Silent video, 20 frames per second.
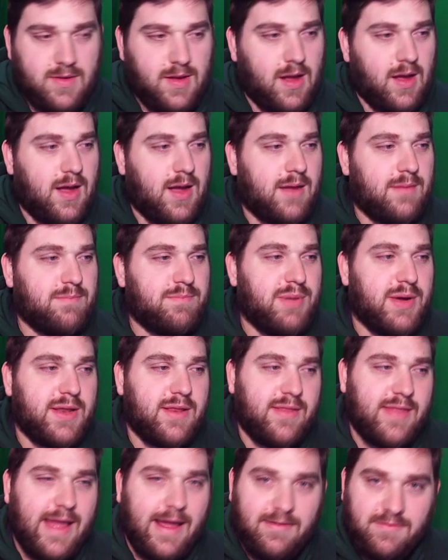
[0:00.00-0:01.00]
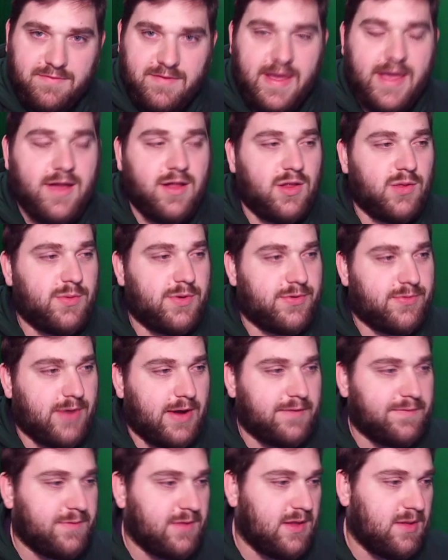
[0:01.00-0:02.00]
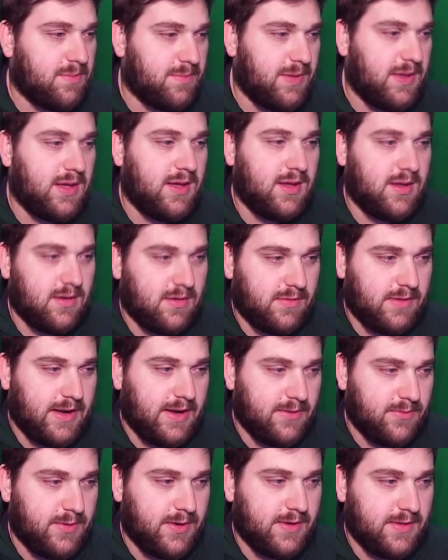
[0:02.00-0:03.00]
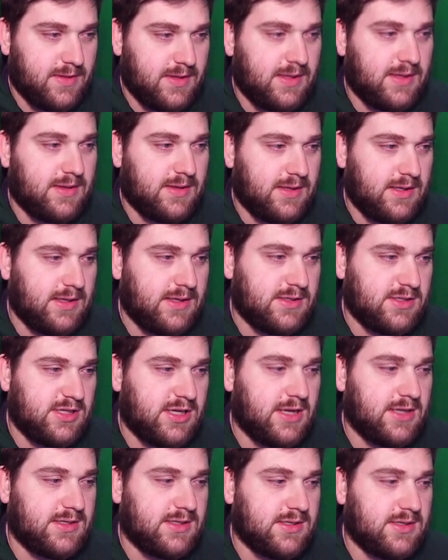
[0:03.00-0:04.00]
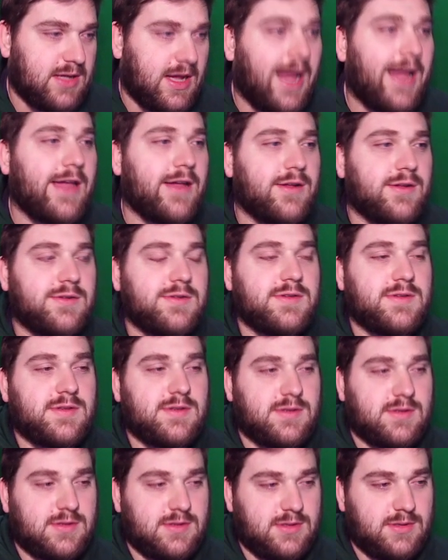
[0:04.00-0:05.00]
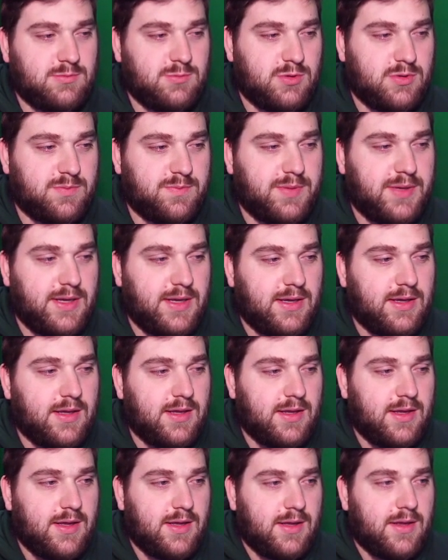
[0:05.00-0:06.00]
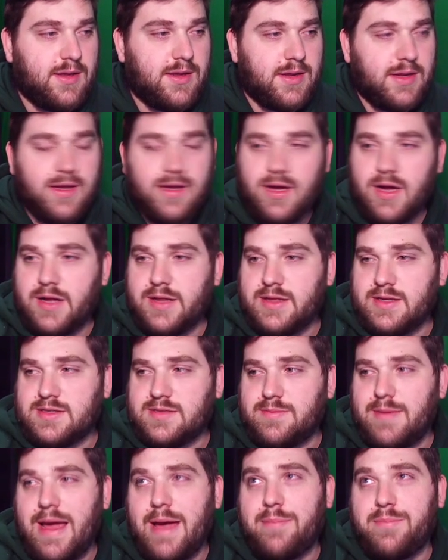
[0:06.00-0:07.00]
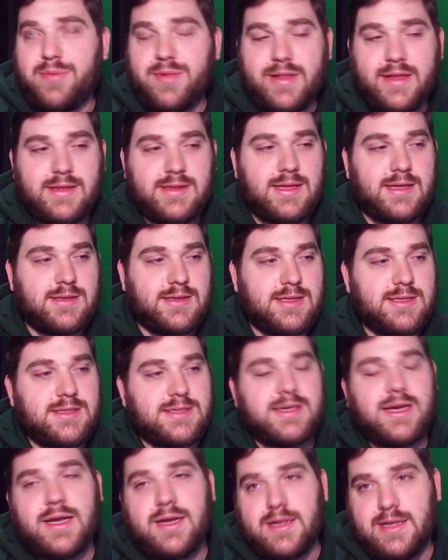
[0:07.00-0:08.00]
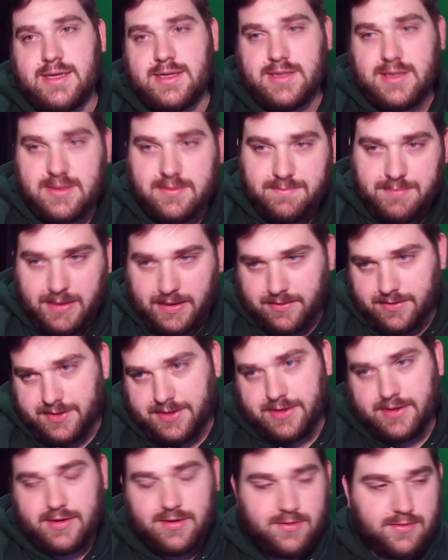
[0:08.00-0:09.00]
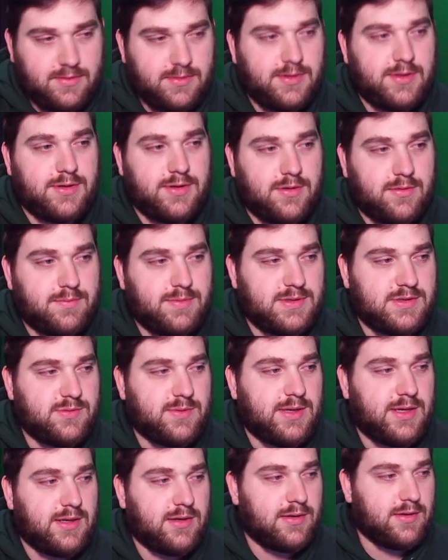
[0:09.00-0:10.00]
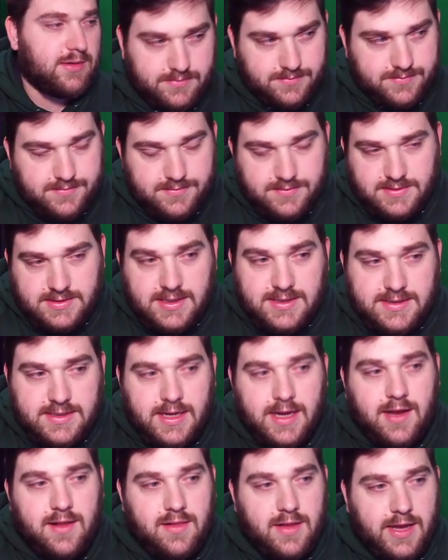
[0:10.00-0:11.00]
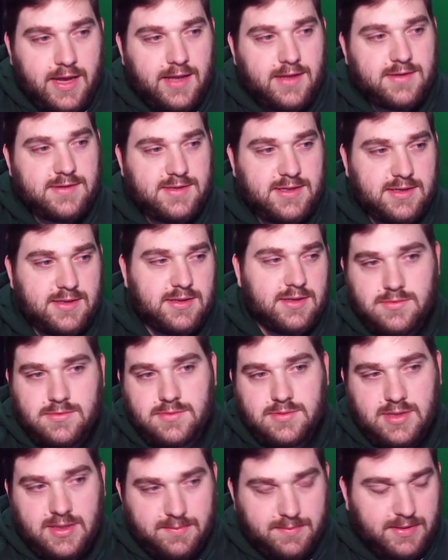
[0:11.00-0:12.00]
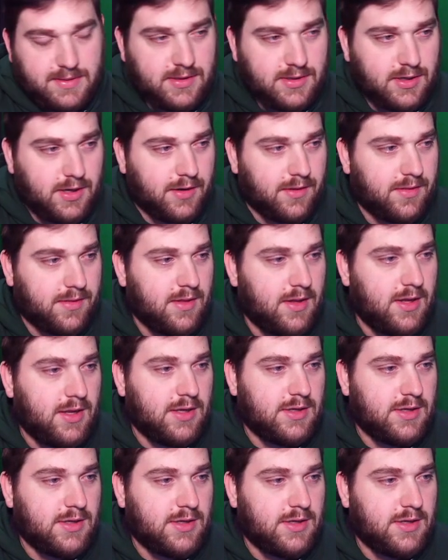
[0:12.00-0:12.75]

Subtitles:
But that veil would roughly be around where the Enchanted Isles would be on this map. That's kind of like the barrier, you know, between the Undying Lands and Middle-earth.